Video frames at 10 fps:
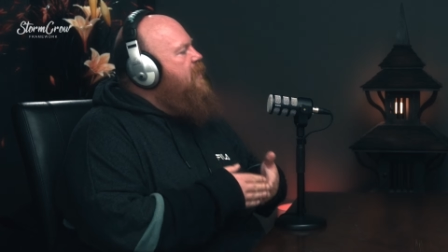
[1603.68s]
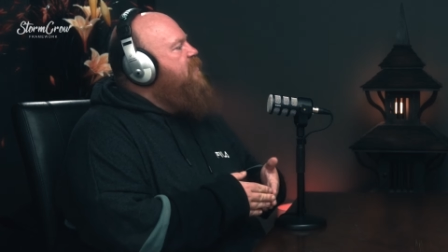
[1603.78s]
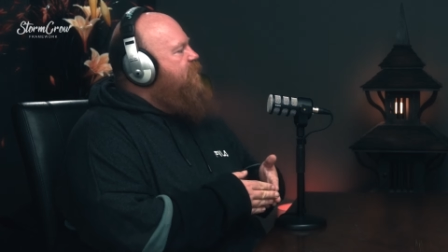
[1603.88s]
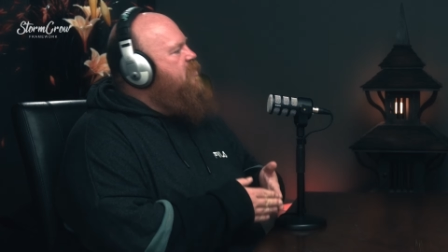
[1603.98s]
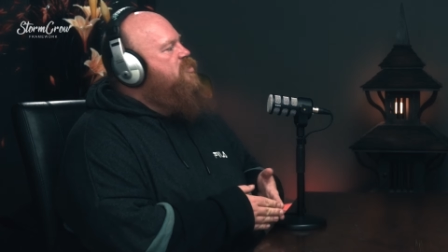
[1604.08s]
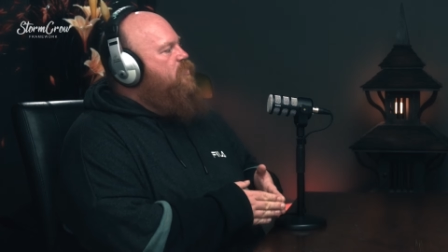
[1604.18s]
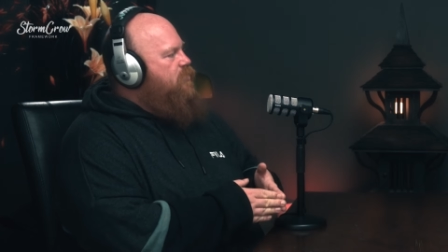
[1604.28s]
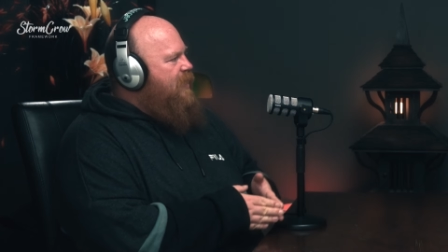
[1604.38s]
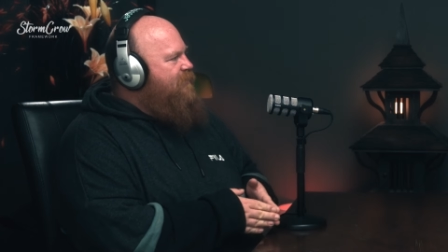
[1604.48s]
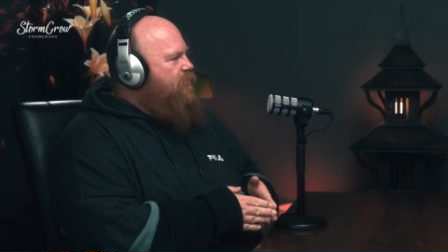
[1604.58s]

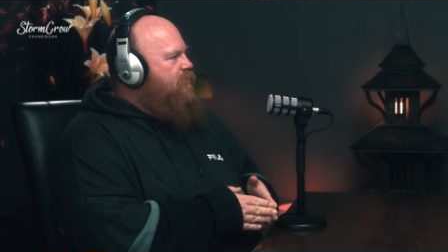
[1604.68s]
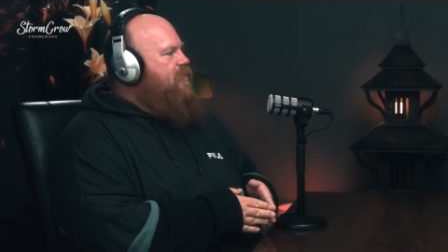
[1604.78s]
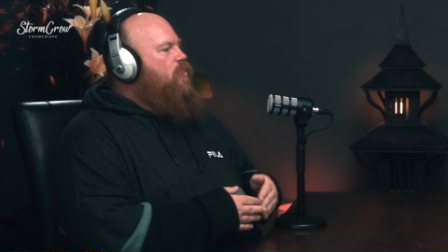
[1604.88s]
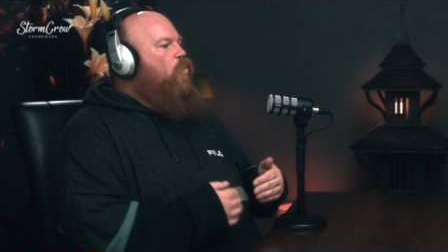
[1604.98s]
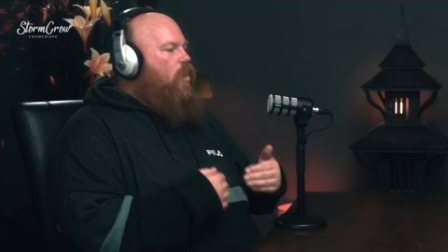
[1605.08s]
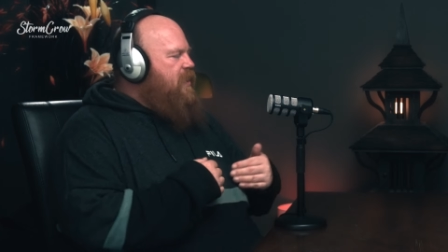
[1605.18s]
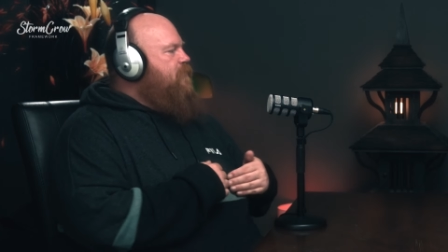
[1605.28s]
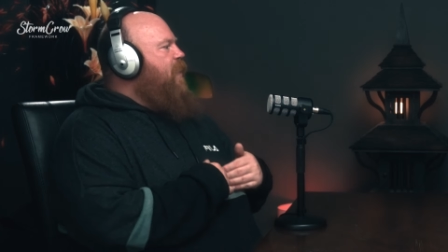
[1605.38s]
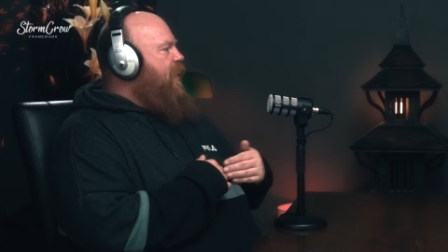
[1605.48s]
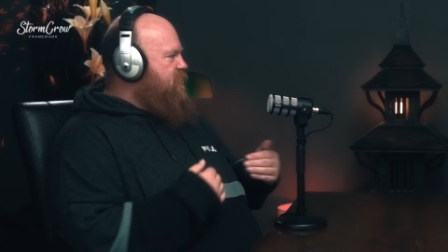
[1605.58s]
individual level, what
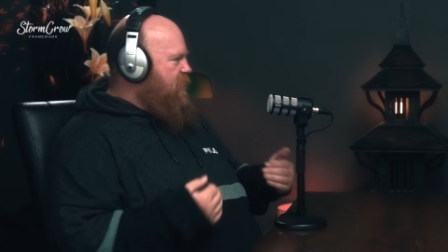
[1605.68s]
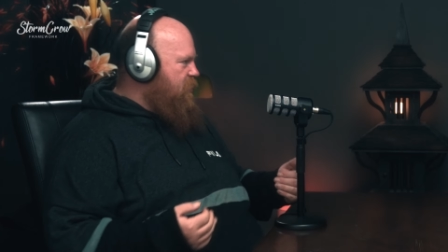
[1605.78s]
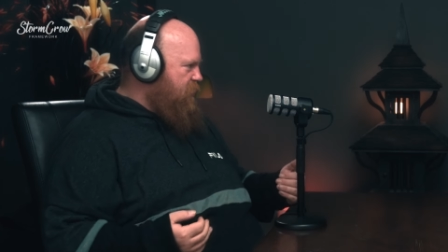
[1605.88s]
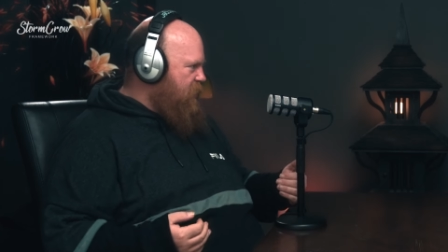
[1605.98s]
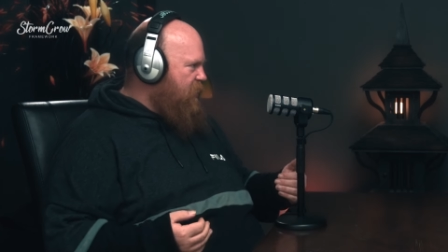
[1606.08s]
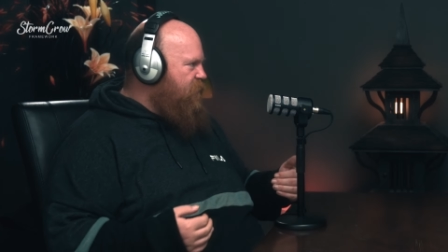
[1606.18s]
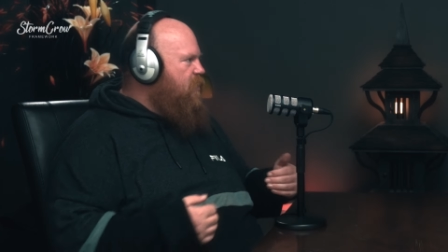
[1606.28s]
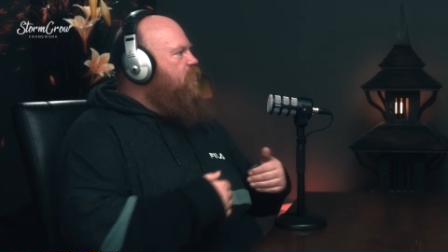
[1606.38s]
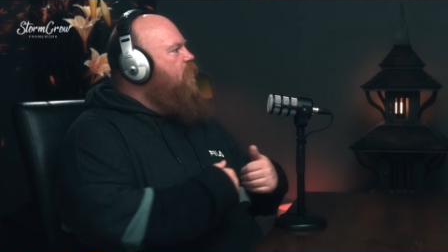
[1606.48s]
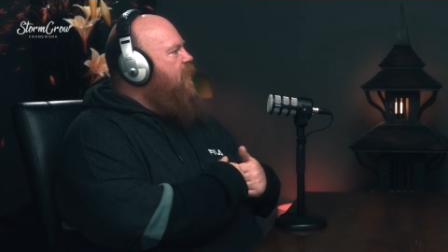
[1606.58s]
impacts can you have?
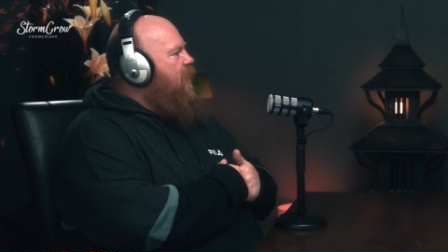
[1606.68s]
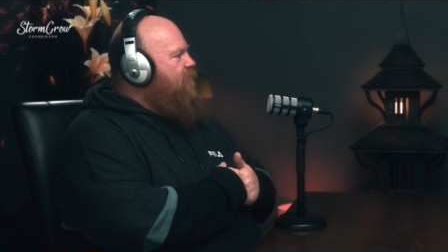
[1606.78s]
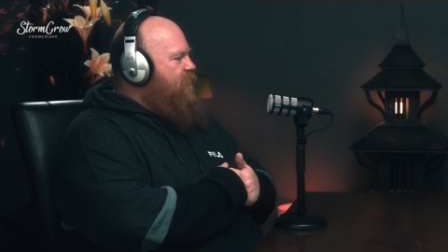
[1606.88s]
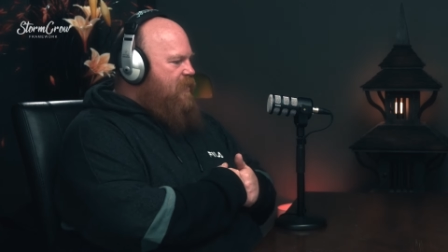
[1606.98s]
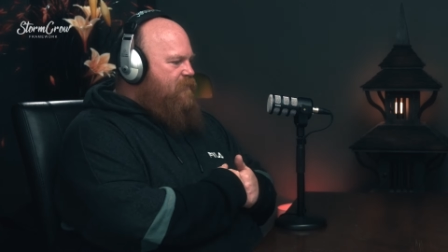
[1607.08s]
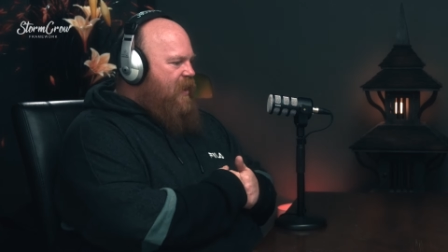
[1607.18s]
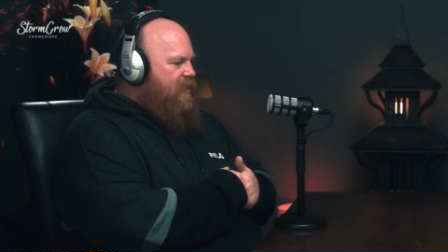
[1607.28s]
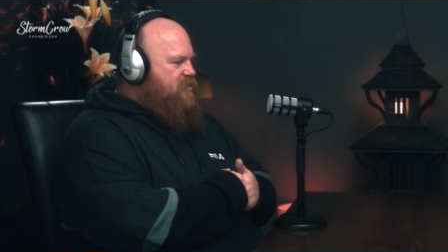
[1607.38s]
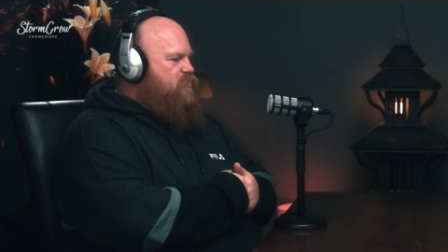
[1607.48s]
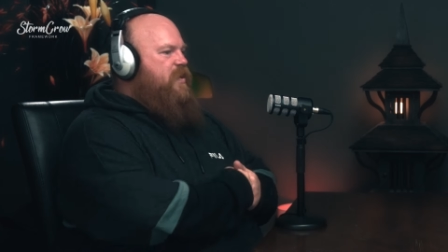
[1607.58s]
You can have
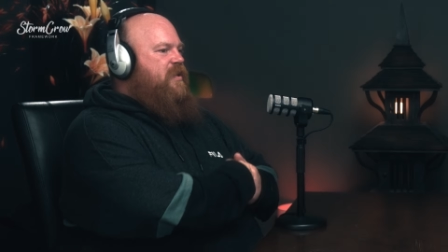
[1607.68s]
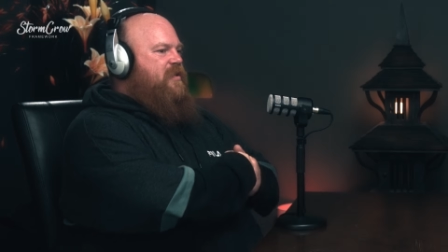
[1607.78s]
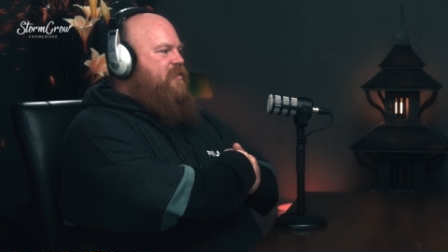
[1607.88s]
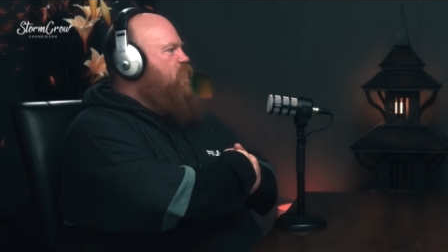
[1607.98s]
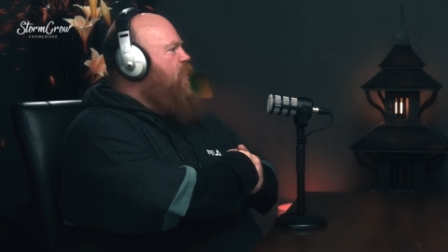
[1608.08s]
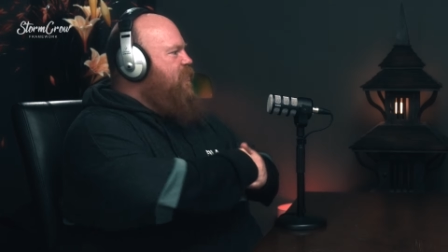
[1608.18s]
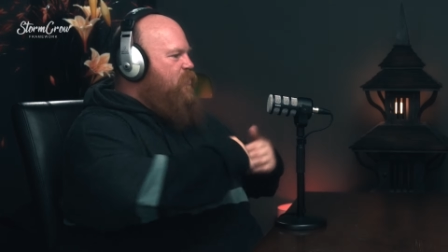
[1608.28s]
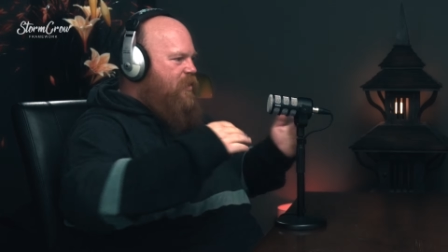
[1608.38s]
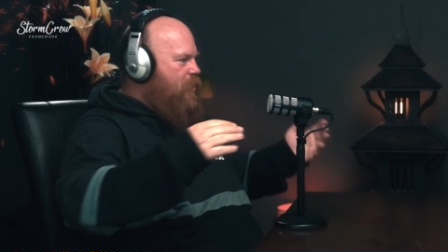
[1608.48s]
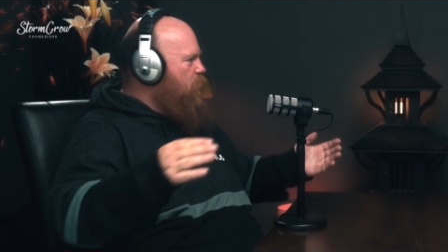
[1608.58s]
impacts with the way you
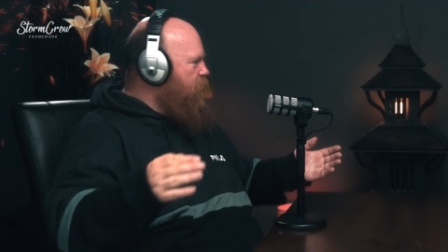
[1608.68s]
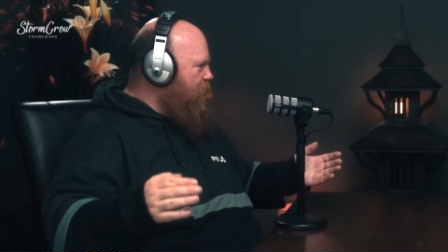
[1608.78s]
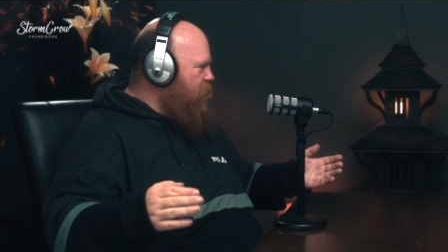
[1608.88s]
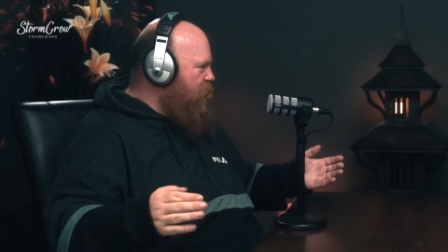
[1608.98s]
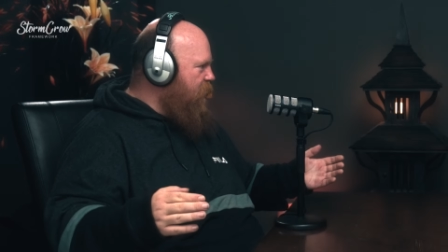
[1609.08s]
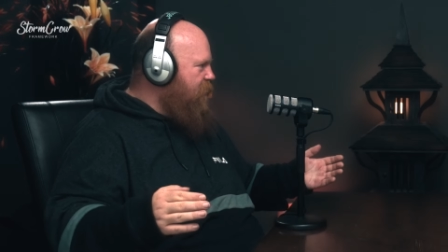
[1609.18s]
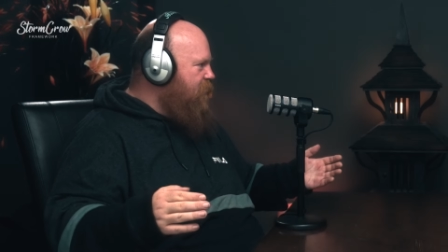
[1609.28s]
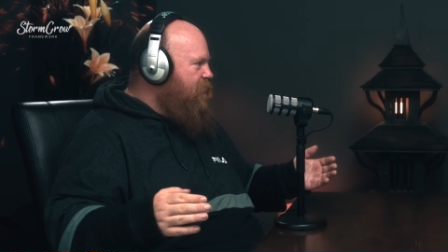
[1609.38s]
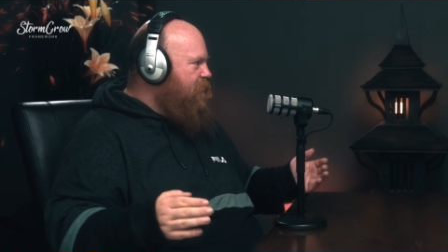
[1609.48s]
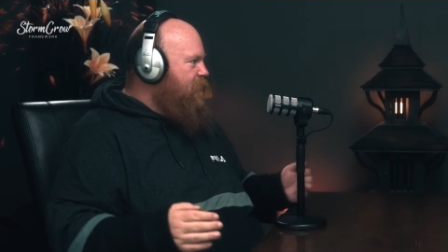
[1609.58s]
interact with the people around you.
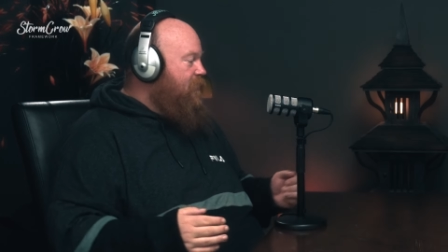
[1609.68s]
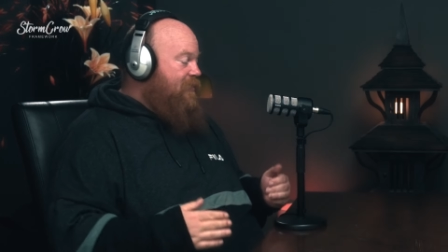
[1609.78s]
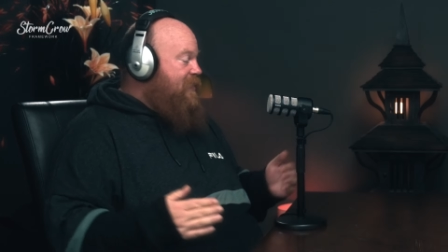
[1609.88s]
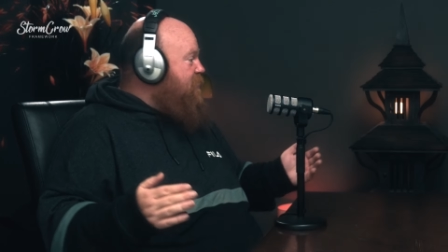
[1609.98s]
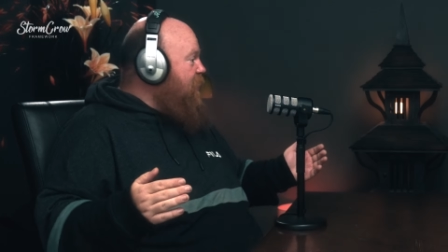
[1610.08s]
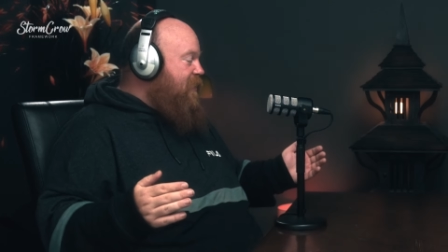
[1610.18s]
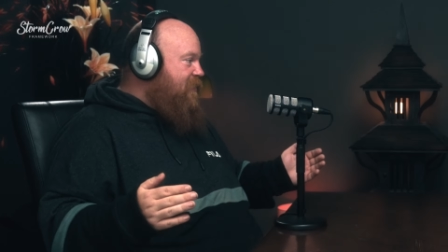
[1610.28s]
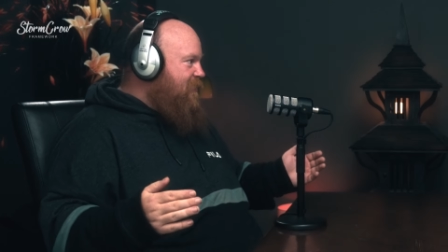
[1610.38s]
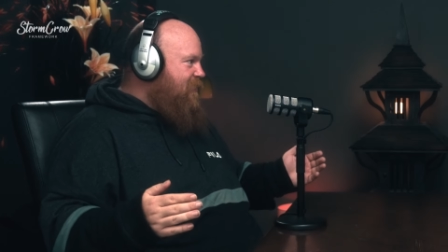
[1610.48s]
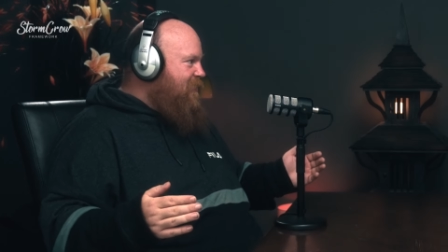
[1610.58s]
That's it.